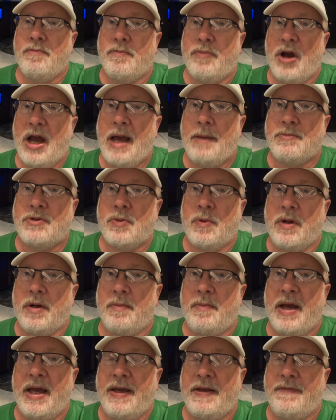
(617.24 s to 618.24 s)
perhaps one
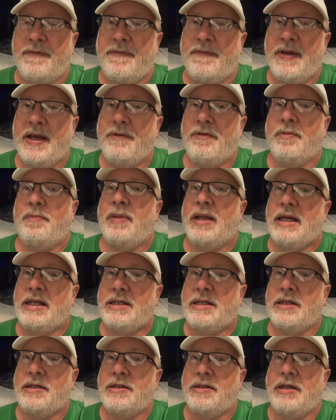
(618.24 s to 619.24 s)
of my favorite
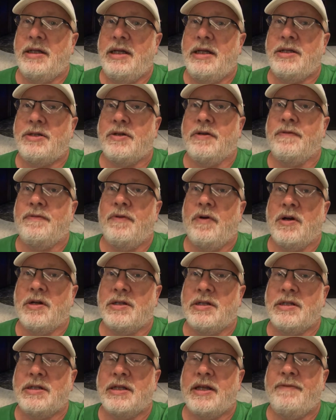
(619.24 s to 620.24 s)
places to eat so
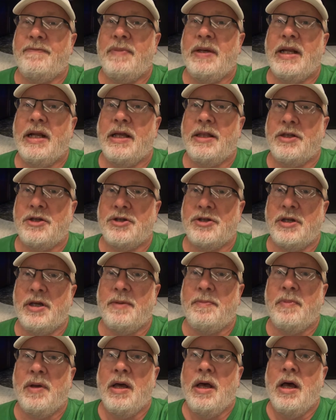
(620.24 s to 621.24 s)
far since I've been on the
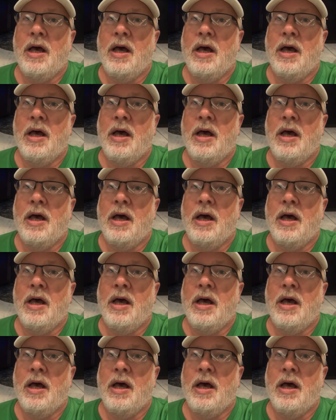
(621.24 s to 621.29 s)
ship.